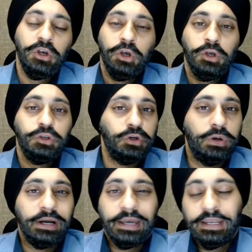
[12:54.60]

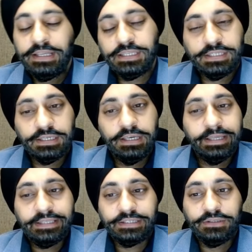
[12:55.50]
So again,
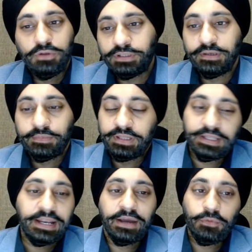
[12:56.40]
it's not something
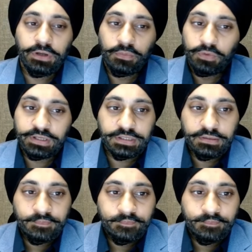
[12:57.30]
that I would invest in.